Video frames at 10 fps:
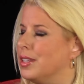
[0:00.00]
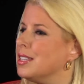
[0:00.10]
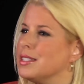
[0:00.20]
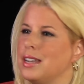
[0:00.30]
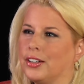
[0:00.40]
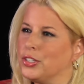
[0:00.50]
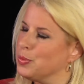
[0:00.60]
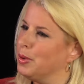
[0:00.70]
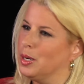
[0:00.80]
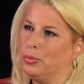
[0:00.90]
This has not
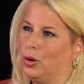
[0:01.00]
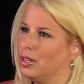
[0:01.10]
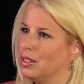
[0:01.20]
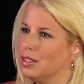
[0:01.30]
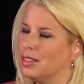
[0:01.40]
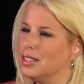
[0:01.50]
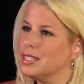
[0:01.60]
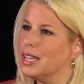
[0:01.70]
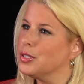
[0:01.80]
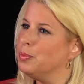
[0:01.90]
just been a book, this
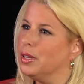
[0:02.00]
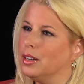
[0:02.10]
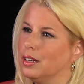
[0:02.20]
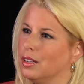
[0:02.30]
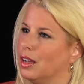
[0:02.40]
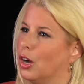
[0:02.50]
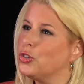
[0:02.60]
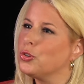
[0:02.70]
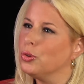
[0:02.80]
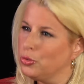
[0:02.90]
has been a
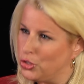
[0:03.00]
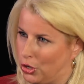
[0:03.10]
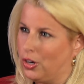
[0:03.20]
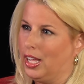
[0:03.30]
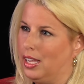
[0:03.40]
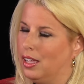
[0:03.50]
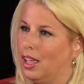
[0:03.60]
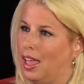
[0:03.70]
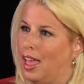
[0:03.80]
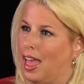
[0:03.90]
true journey.
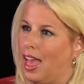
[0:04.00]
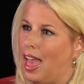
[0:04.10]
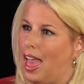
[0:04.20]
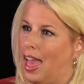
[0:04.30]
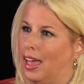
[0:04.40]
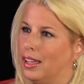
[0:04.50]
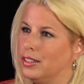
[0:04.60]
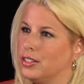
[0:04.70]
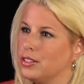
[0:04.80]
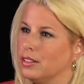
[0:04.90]

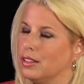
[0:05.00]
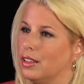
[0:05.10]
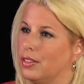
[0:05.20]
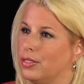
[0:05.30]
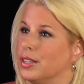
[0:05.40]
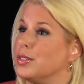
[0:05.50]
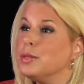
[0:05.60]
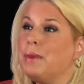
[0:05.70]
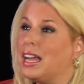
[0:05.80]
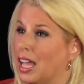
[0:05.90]
And this
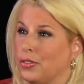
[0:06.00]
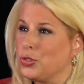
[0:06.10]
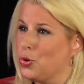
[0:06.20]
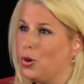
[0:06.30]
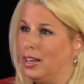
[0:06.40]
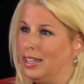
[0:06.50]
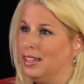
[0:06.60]
is my life story.